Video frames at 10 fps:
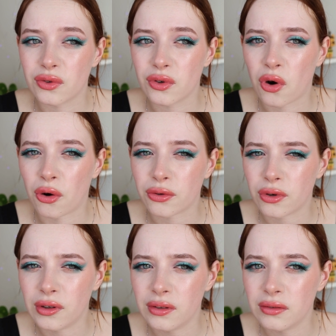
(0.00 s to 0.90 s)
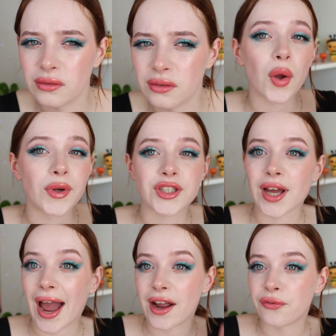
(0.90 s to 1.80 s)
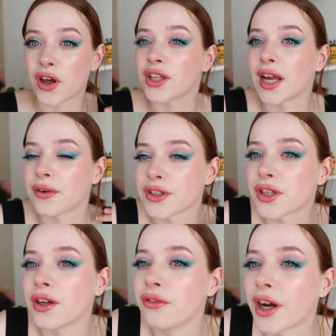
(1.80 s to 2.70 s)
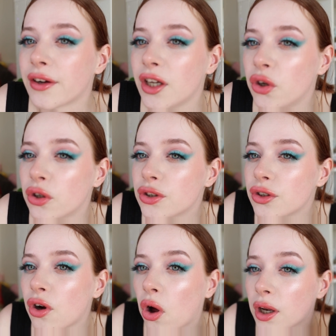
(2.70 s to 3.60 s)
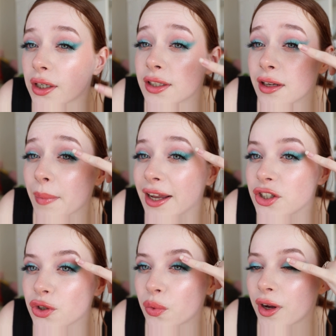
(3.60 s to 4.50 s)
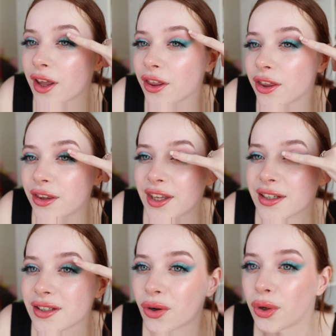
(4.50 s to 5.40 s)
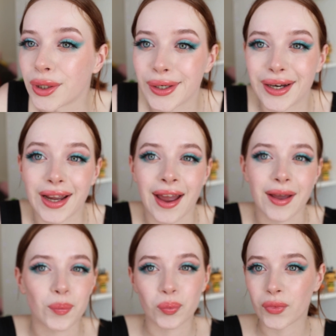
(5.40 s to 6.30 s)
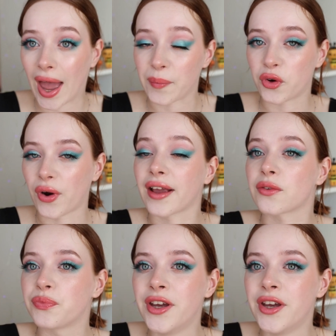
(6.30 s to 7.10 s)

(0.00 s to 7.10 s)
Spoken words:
Coral, which I felt like was a very good color to match with this color, and I'm correct.